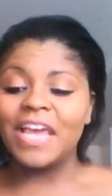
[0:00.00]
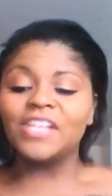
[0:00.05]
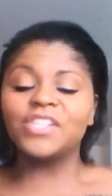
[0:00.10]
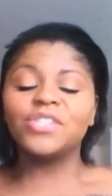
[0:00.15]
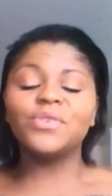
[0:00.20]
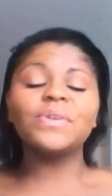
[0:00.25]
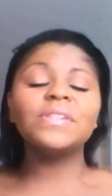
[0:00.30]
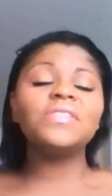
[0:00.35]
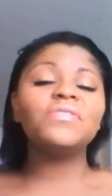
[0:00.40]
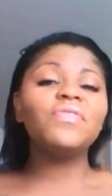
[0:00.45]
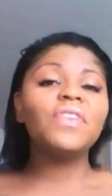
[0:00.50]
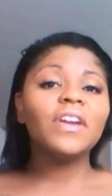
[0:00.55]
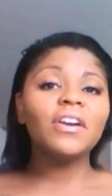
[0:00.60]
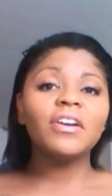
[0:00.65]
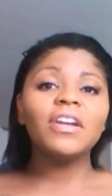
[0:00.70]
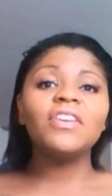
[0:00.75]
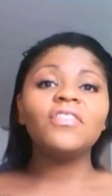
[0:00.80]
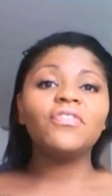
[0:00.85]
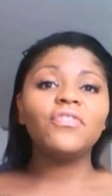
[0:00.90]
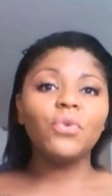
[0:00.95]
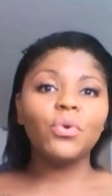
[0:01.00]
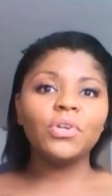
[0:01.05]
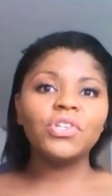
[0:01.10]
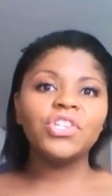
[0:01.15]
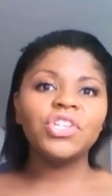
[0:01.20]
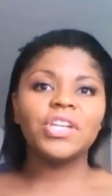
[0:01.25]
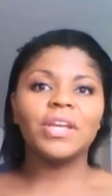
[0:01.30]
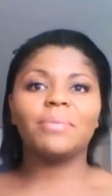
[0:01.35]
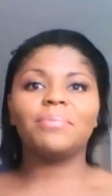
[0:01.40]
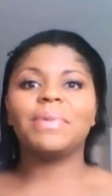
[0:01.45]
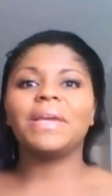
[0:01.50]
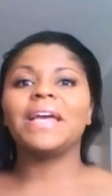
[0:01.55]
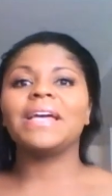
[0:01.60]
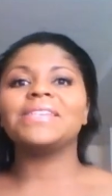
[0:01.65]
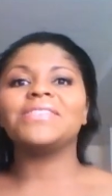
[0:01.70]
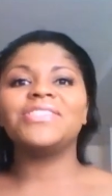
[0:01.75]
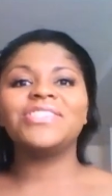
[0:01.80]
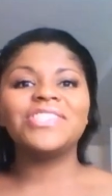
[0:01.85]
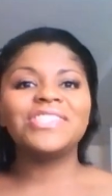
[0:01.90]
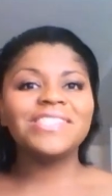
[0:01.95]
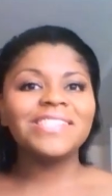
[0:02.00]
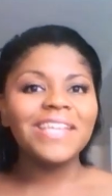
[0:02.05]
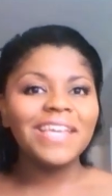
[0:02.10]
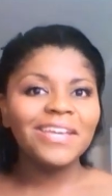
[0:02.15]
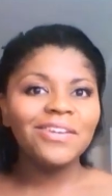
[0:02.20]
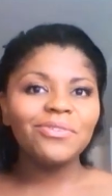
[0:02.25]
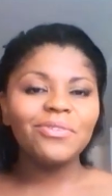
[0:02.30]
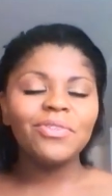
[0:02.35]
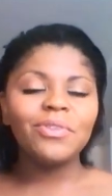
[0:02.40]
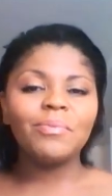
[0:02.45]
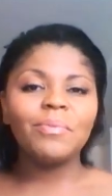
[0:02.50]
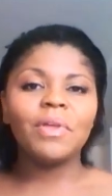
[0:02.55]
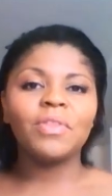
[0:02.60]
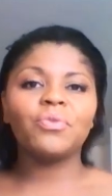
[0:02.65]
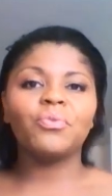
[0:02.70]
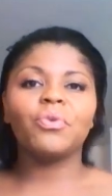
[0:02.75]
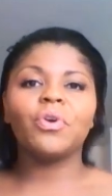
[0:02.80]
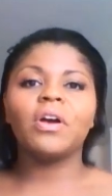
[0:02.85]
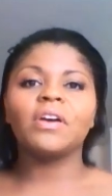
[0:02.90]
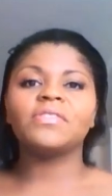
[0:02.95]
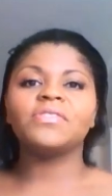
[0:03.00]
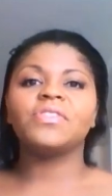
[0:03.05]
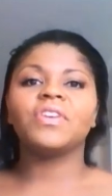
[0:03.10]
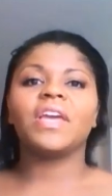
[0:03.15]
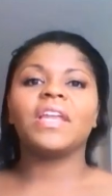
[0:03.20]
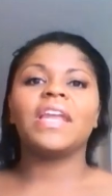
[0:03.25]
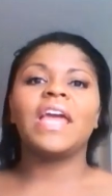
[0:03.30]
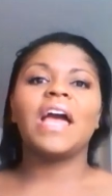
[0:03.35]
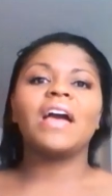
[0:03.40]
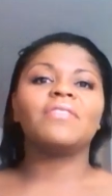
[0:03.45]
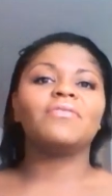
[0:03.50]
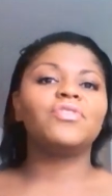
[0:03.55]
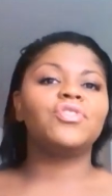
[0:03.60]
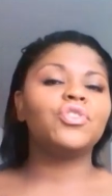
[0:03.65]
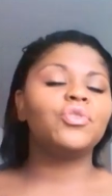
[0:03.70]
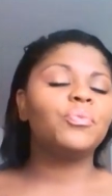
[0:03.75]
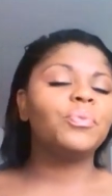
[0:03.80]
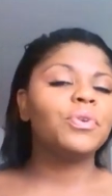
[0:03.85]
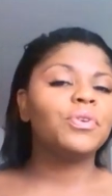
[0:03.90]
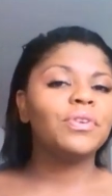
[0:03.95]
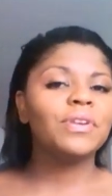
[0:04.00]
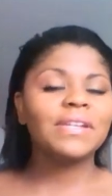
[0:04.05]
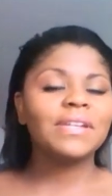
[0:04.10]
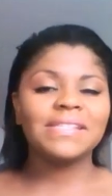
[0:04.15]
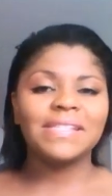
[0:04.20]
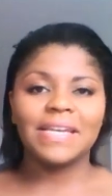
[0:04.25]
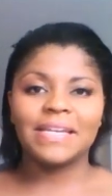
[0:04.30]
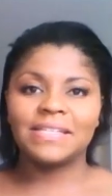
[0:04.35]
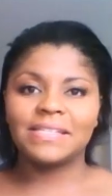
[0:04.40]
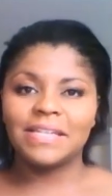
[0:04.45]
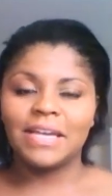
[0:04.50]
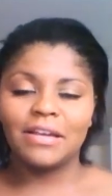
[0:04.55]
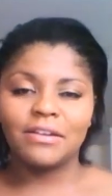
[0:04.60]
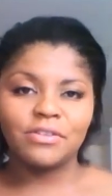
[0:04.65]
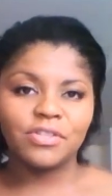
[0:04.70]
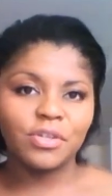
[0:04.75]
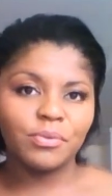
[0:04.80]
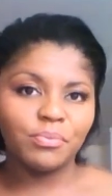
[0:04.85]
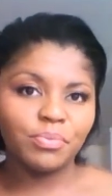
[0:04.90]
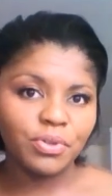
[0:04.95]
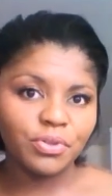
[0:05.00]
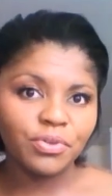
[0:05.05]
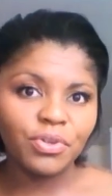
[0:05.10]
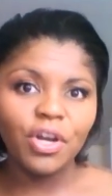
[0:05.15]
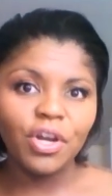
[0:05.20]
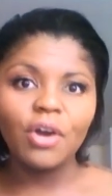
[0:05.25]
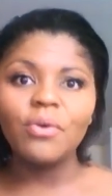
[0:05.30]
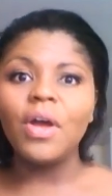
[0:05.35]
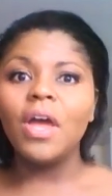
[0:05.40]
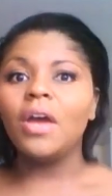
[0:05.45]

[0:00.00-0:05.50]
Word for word: so it's very fortunate because just later in the month we're also going to have Jupiter in a sextile to Pluto,